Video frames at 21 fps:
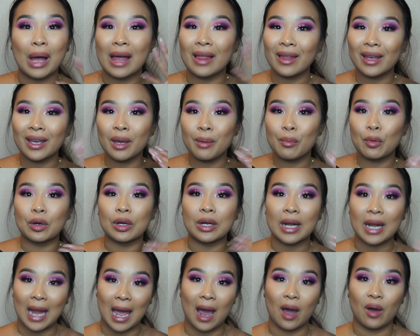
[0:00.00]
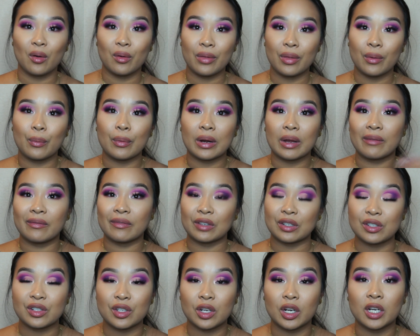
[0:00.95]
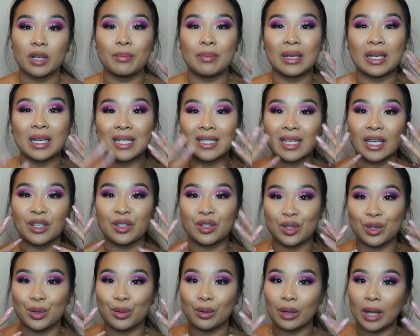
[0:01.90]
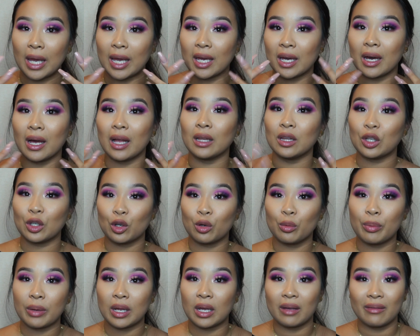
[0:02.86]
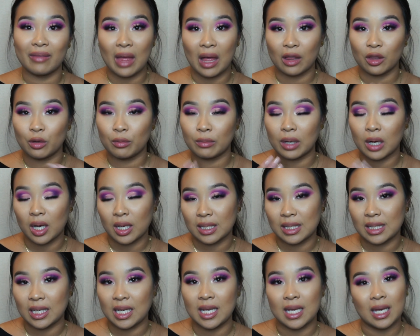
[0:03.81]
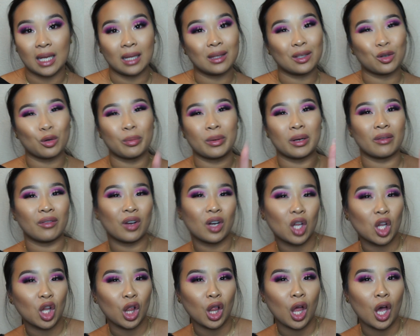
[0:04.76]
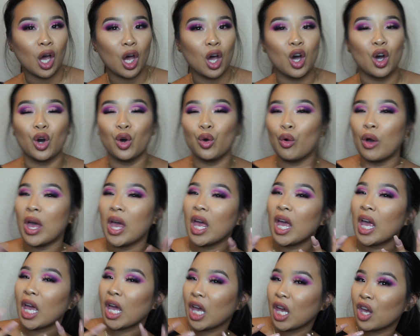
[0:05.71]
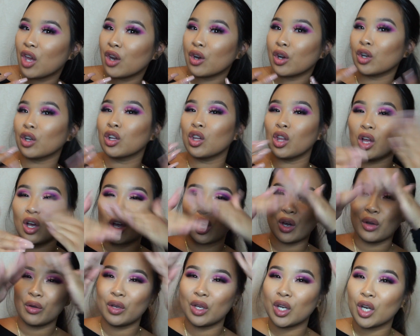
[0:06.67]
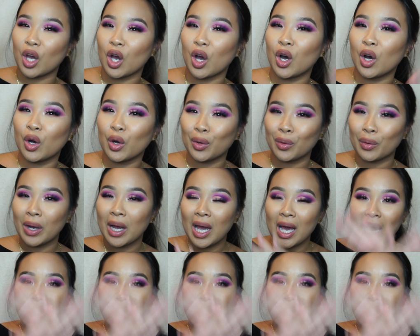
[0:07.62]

I like it more now than when I first started, because I do like a little bit of that luminosity, a little bit of a glow, inner glow, you know.